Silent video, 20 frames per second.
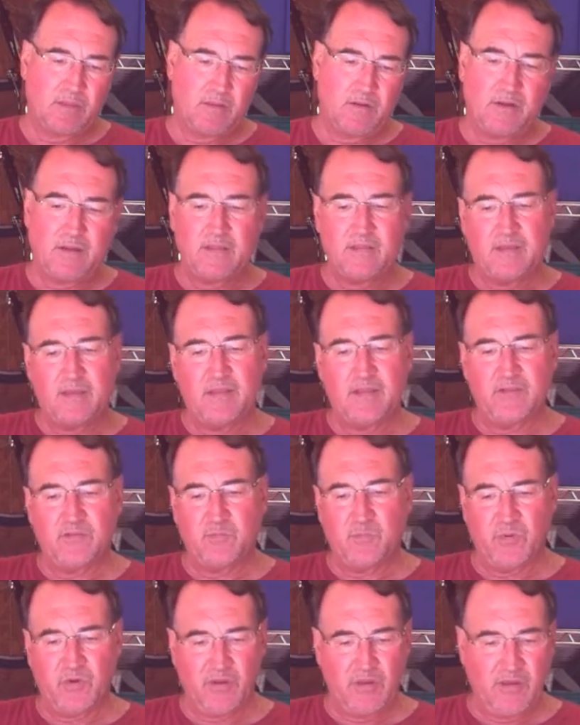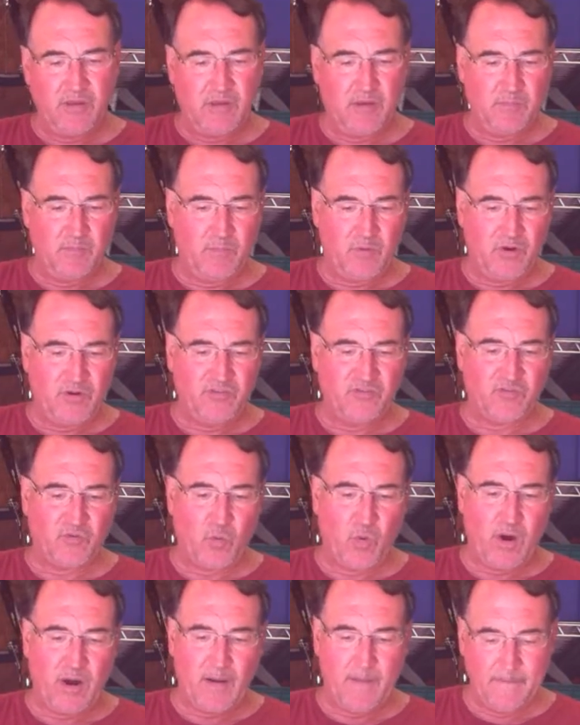look at that. That's pretty
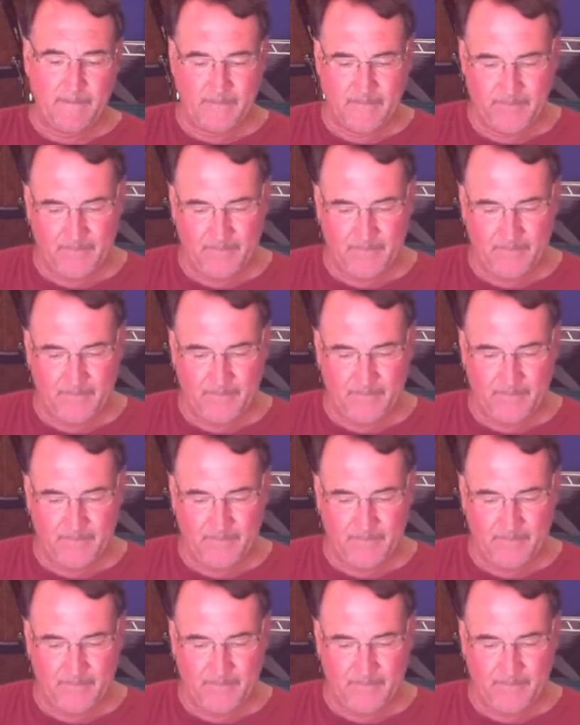square.